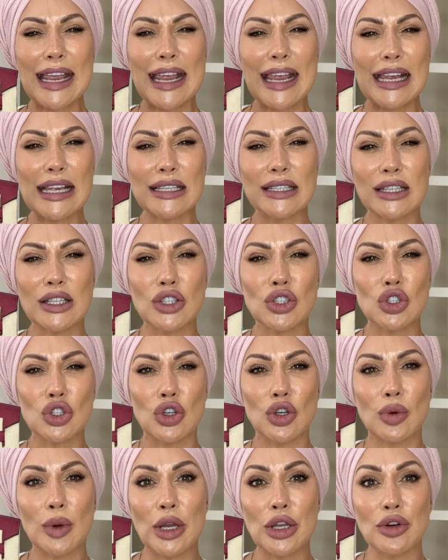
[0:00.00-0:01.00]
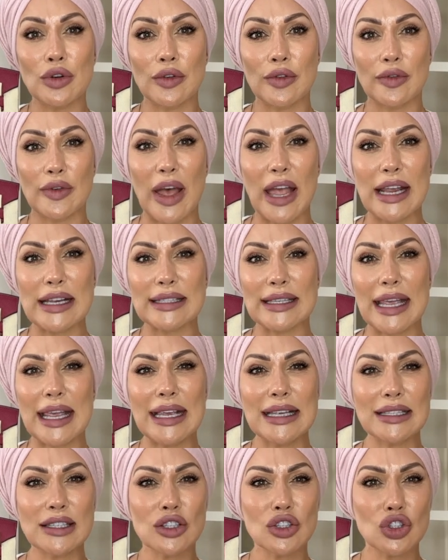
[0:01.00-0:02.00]
isn't too in your face,
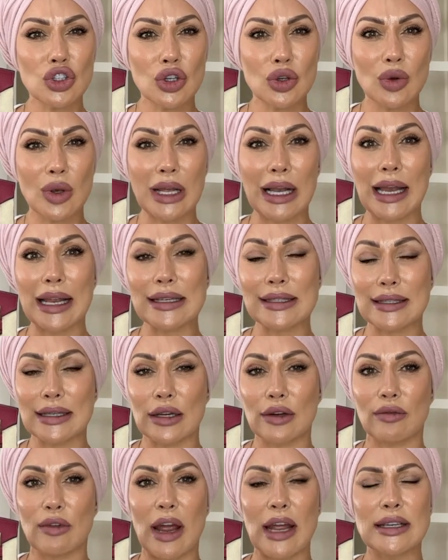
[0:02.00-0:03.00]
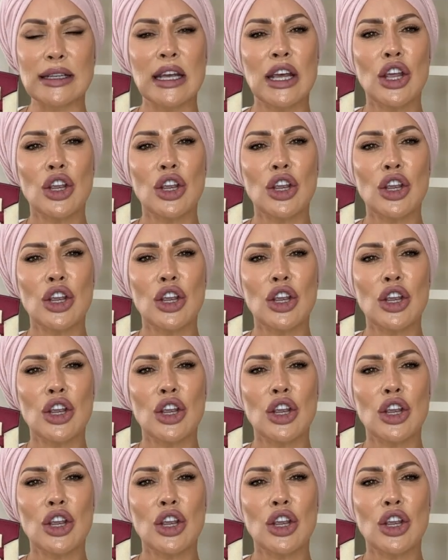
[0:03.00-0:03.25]
isn't too classic red,